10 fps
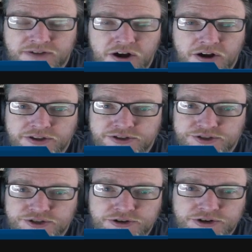All this is
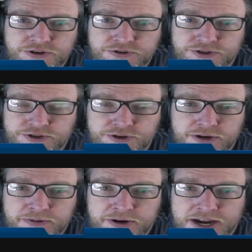going to do is screw up
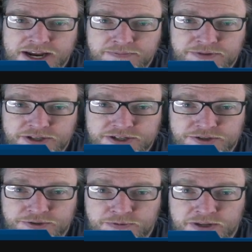your aim. So this is
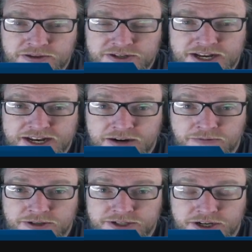the one setting I
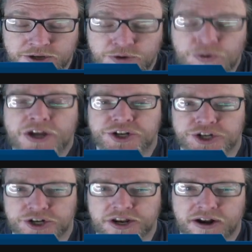will tell you,
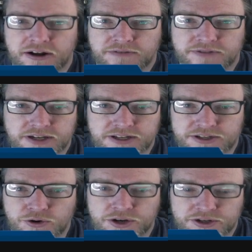turn it off. It's
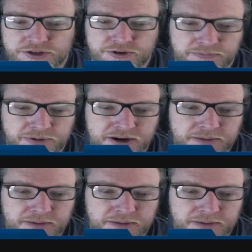going to screw up your aim.